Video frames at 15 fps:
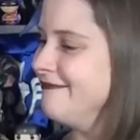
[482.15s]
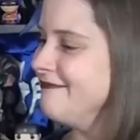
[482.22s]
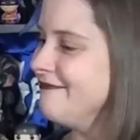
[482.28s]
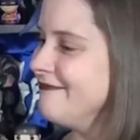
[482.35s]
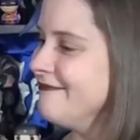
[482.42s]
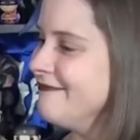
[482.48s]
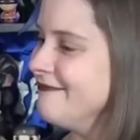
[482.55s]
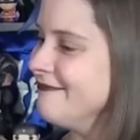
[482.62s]

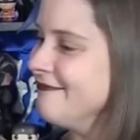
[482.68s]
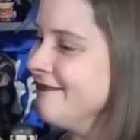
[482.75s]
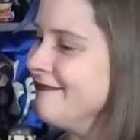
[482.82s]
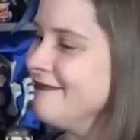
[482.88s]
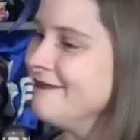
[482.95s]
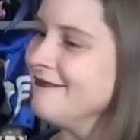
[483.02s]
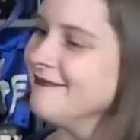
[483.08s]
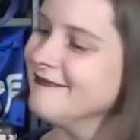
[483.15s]

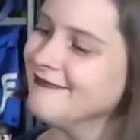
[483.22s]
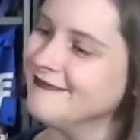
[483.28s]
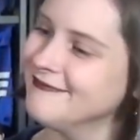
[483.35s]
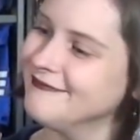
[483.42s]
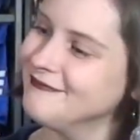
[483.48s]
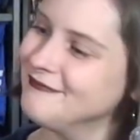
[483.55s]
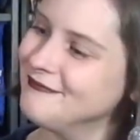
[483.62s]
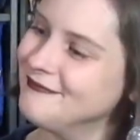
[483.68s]

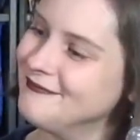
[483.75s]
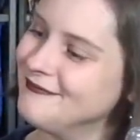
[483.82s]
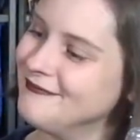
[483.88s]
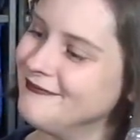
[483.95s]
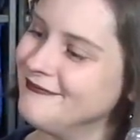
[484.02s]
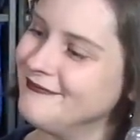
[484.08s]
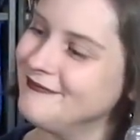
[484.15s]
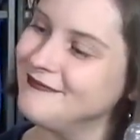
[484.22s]

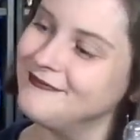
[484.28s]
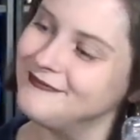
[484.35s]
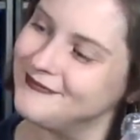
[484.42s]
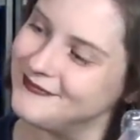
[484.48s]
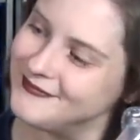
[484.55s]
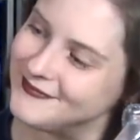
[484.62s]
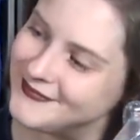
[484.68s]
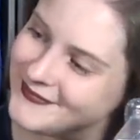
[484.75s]

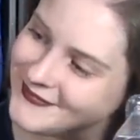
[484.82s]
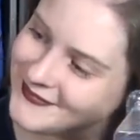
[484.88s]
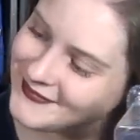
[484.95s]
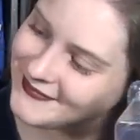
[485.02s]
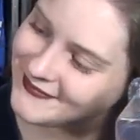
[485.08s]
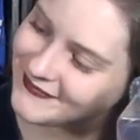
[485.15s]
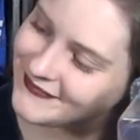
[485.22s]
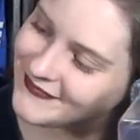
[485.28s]

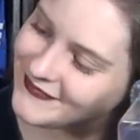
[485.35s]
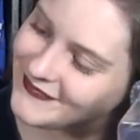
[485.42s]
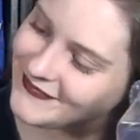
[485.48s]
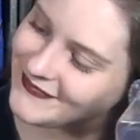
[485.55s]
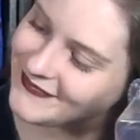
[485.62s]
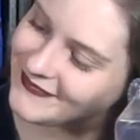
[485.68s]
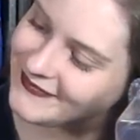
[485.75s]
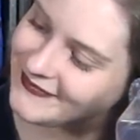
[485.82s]

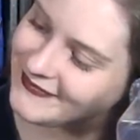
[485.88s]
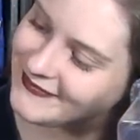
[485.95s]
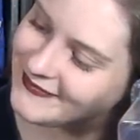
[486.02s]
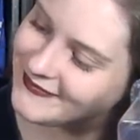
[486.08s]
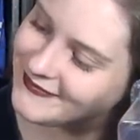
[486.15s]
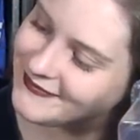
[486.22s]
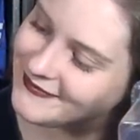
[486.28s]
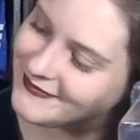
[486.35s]

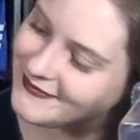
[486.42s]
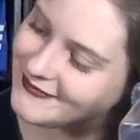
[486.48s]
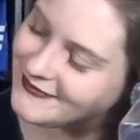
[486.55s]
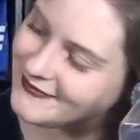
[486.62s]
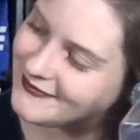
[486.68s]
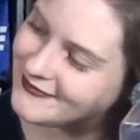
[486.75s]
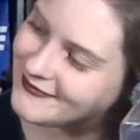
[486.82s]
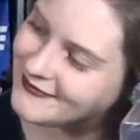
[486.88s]
(silent)